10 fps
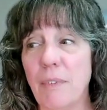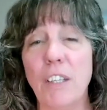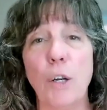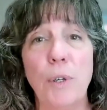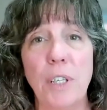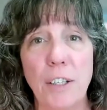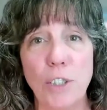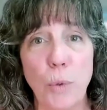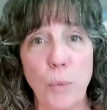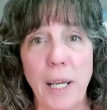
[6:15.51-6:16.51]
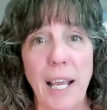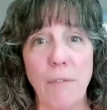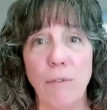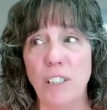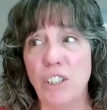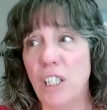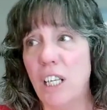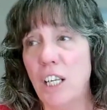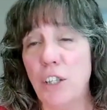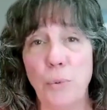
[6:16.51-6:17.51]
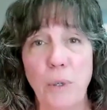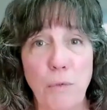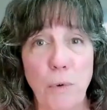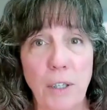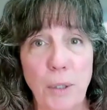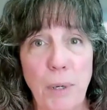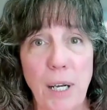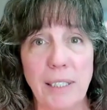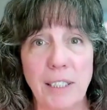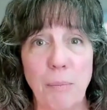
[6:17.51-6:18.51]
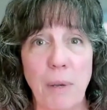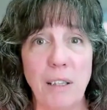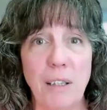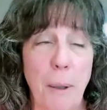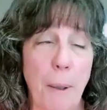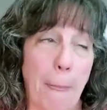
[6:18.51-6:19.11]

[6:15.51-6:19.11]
There were years where we averaged three, 400 boxes a month.